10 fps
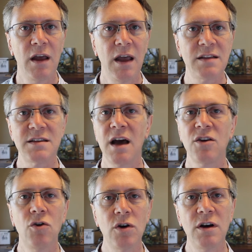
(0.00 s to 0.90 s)
It's
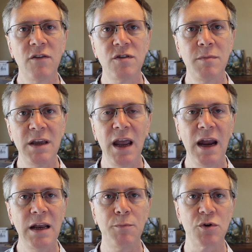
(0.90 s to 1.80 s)
not good enough to be
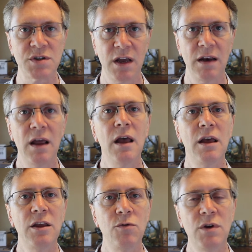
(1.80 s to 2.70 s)
80%.
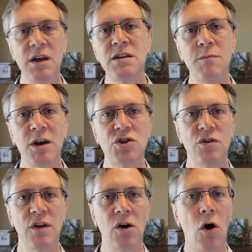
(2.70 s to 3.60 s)
You need to make
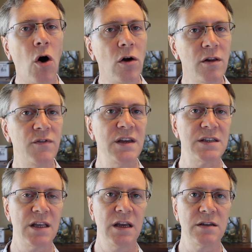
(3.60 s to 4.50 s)
sure that all of
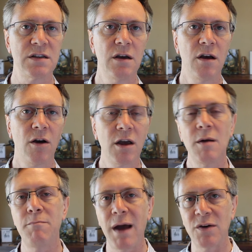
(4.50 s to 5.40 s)
these things are going
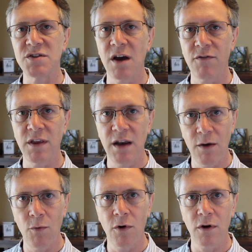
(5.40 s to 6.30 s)
to bounce off the
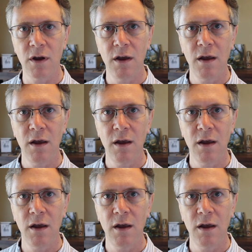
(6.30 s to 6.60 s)
network.